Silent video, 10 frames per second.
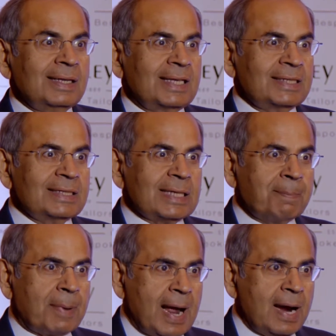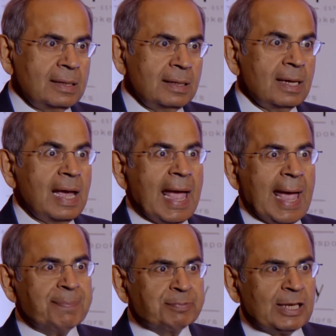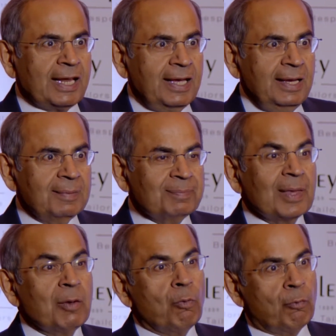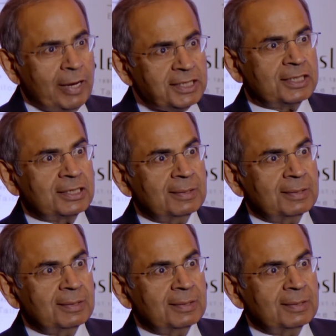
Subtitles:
this is a brand, Apsley, which